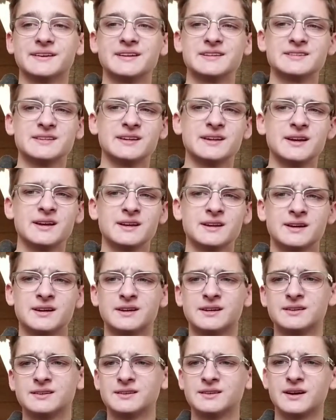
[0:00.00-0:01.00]
And he said, hey,
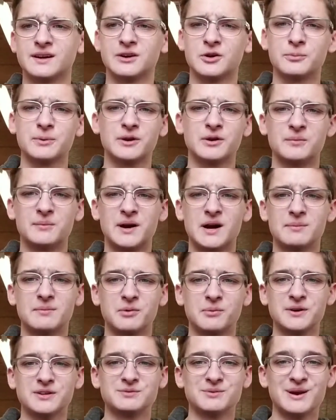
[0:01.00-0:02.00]
I hope you don't mind,
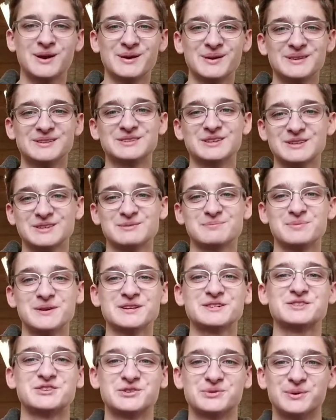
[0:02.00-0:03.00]
but we took some
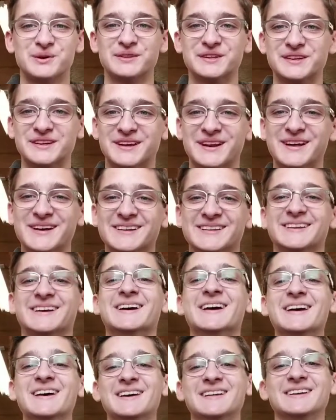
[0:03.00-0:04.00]
pictures with it. You know,
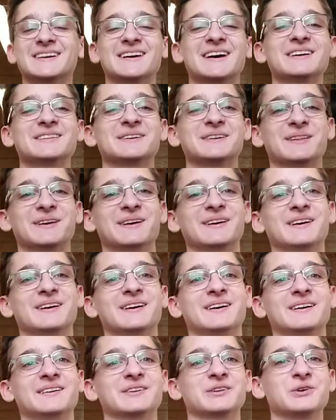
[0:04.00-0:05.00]
and they had
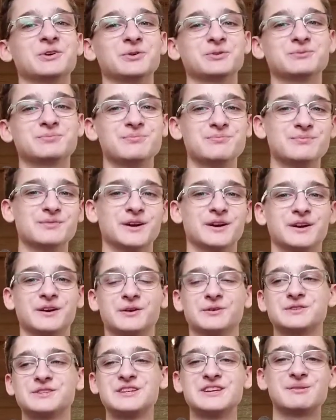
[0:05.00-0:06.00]
their whole, you
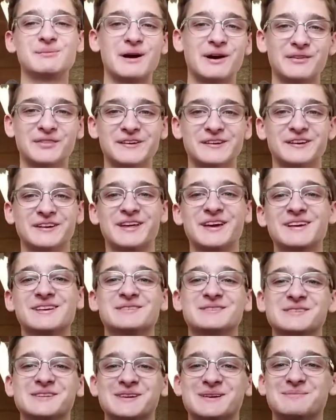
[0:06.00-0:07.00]
know, team out there.
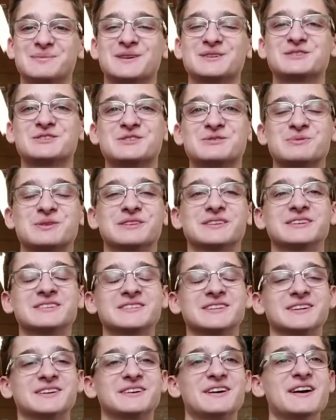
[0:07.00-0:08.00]
They were taking pictures with
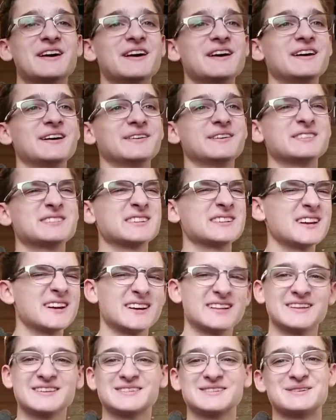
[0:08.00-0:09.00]
it. So we said,
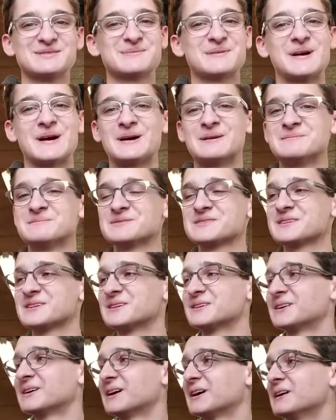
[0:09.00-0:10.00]
yeah, that's no problem.
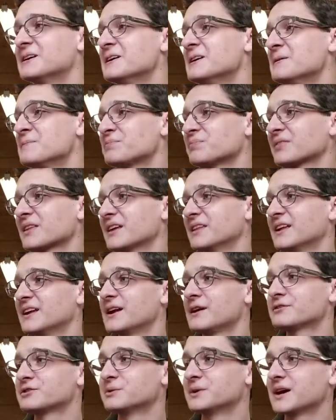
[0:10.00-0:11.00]
So, and
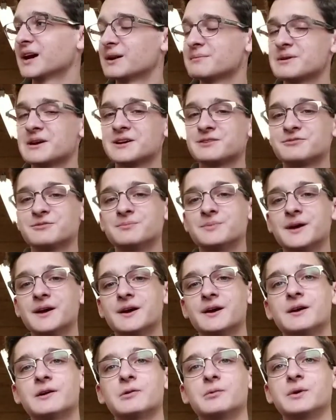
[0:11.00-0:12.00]
then after we got it back from
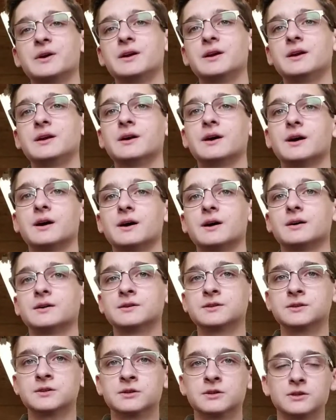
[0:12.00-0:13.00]
there, we
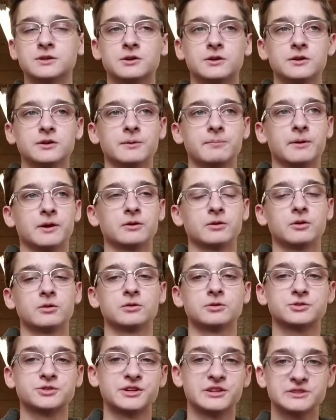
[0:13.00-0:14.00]
called up our
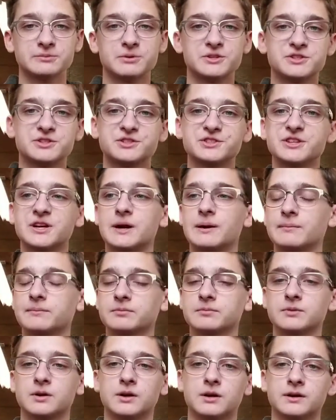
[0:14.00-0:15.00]
local transmission
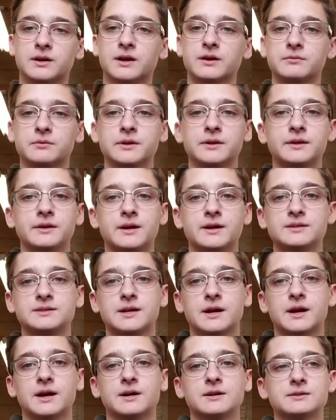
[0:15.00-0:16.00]
shop. Again, really
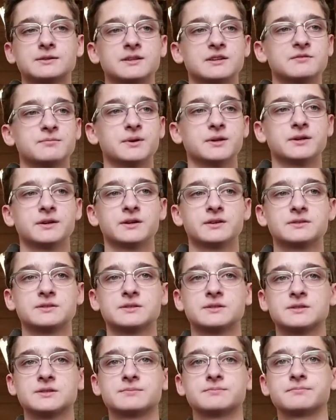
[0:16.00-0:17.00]
nice guys. They've been here
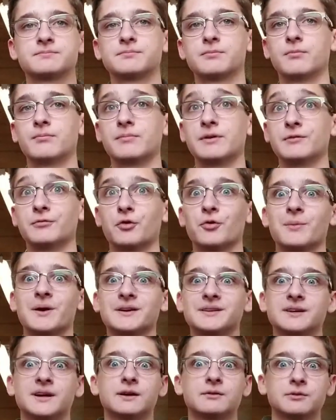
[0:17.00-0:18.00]
since before
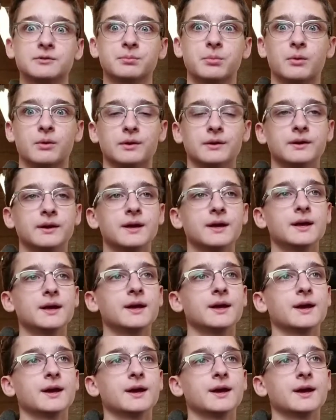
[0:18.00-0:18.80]
my dad was born.